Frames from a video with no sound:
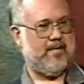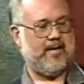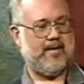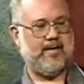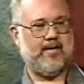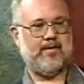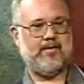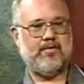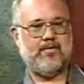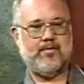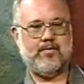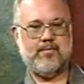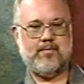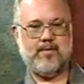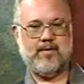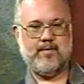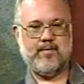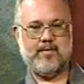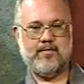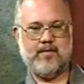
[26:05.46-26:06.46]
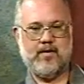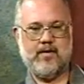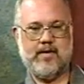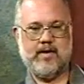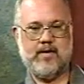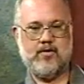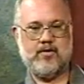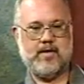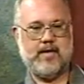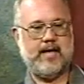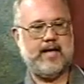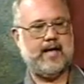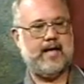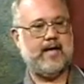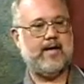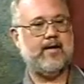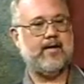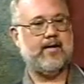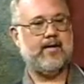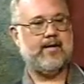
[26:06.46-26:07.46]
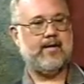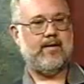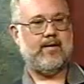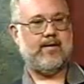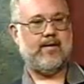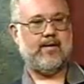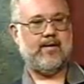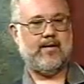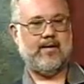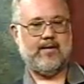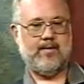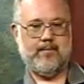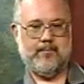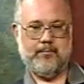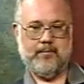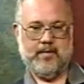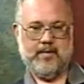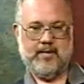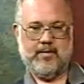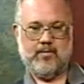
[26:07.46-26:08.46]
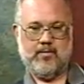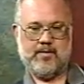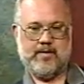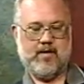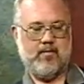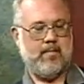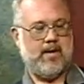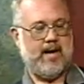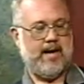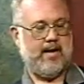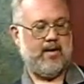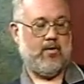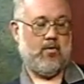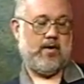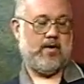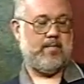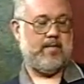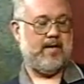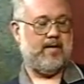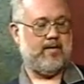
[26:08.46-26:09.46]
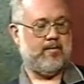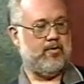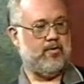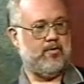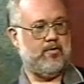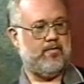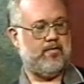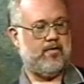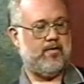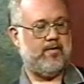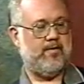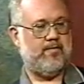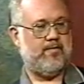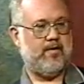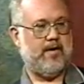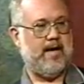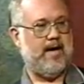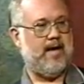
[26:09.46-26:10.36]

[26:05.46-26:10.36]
I think this has been very entertaining. Of course, everybody will already be in the mood for